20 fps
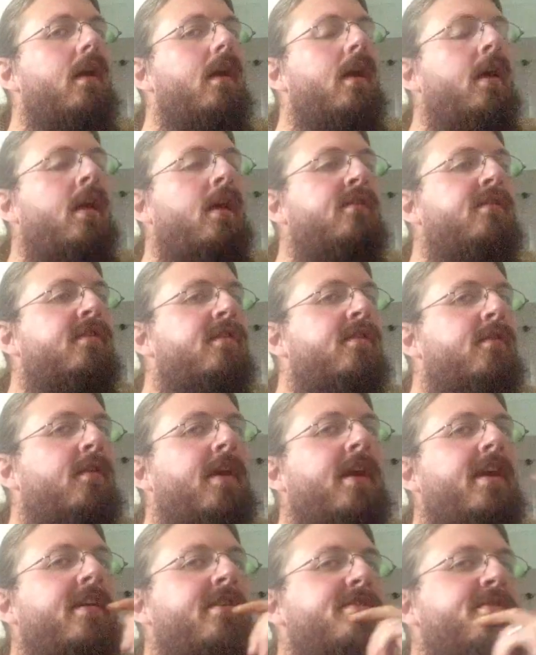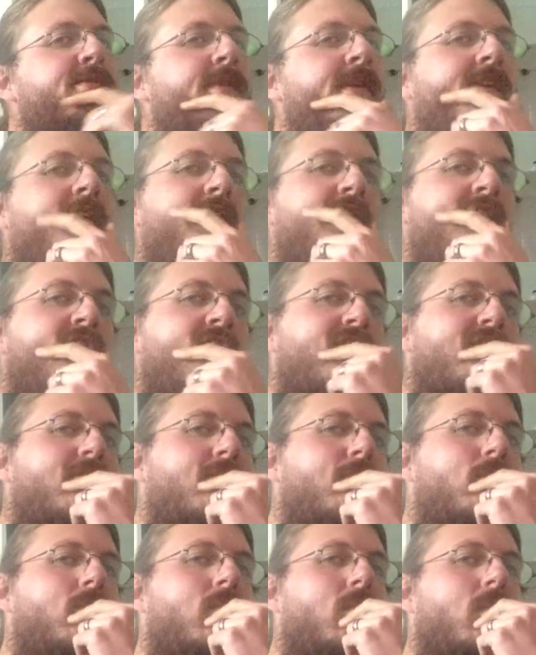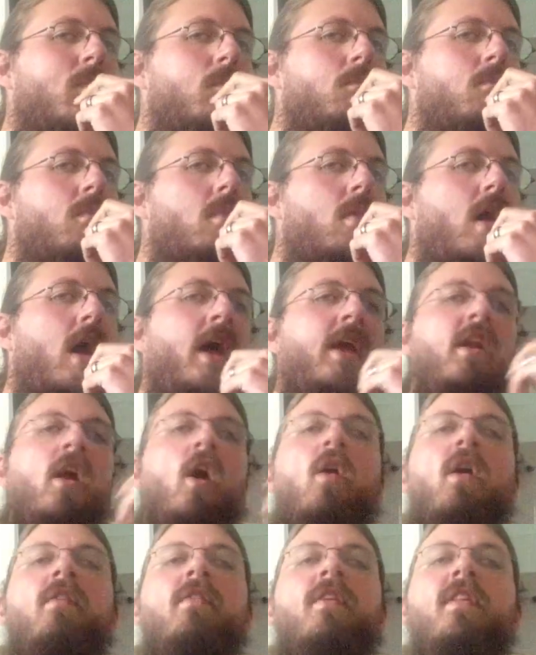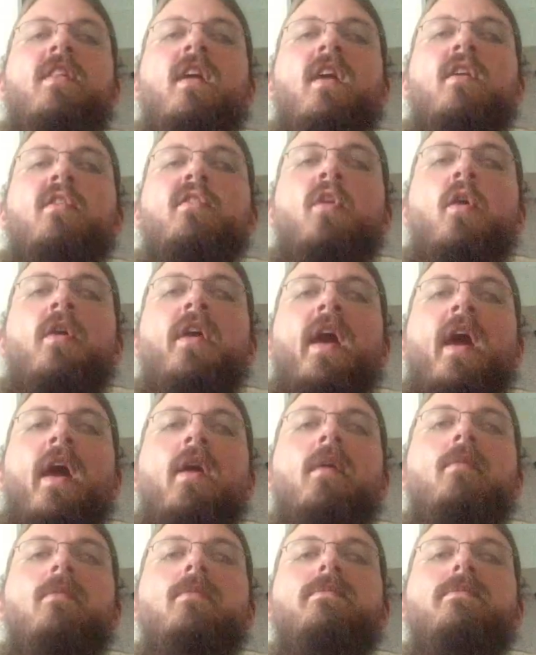And it's strange because I know everything is okay.